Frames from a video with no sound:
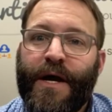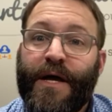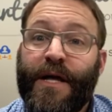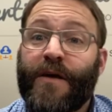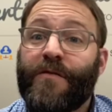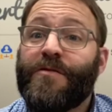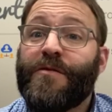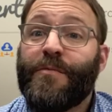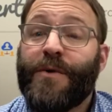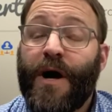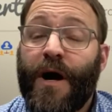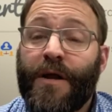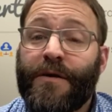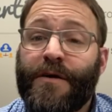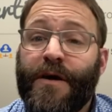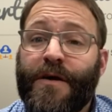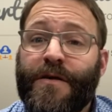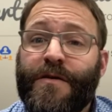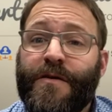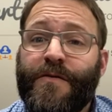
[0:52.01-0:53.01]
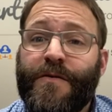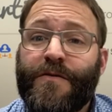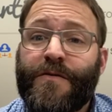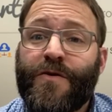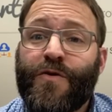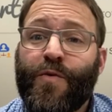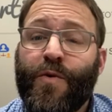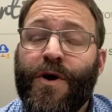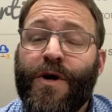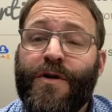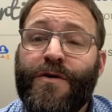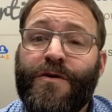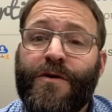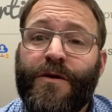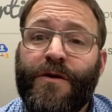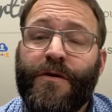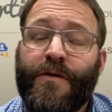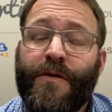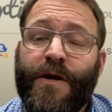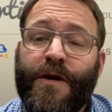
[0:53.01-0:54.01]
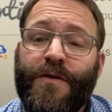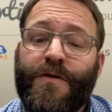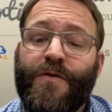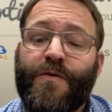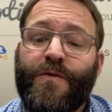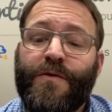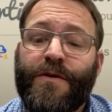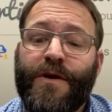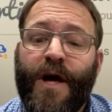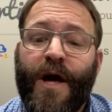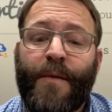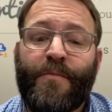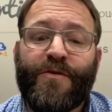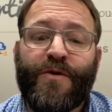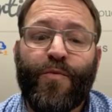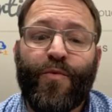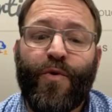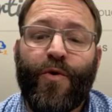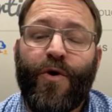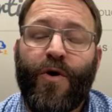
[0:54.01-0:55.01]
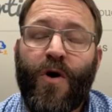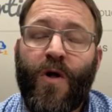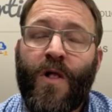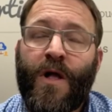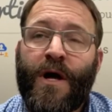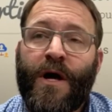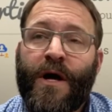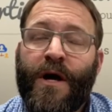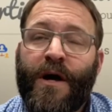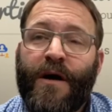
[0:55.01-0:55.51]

give some context to the situation, the uncertain times that we're all